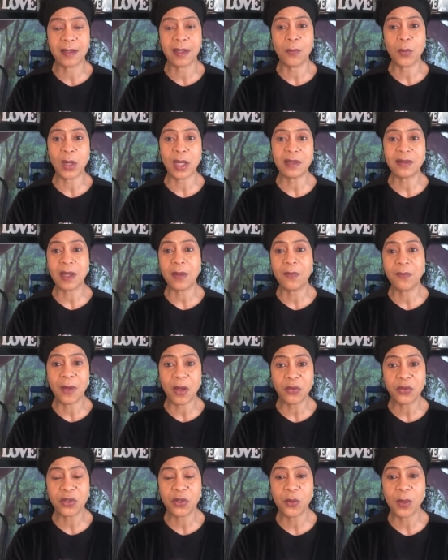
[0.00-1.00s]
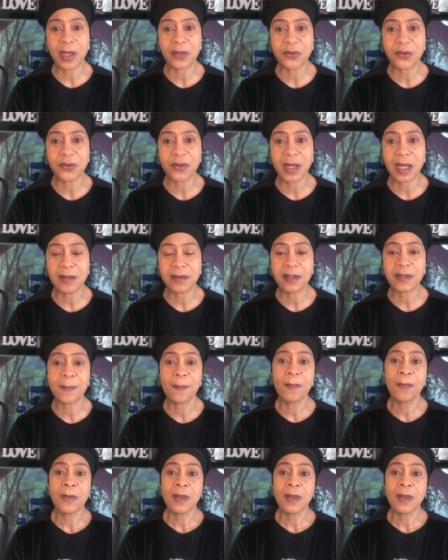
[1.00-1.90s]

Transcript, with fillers: And when I say functional exercises,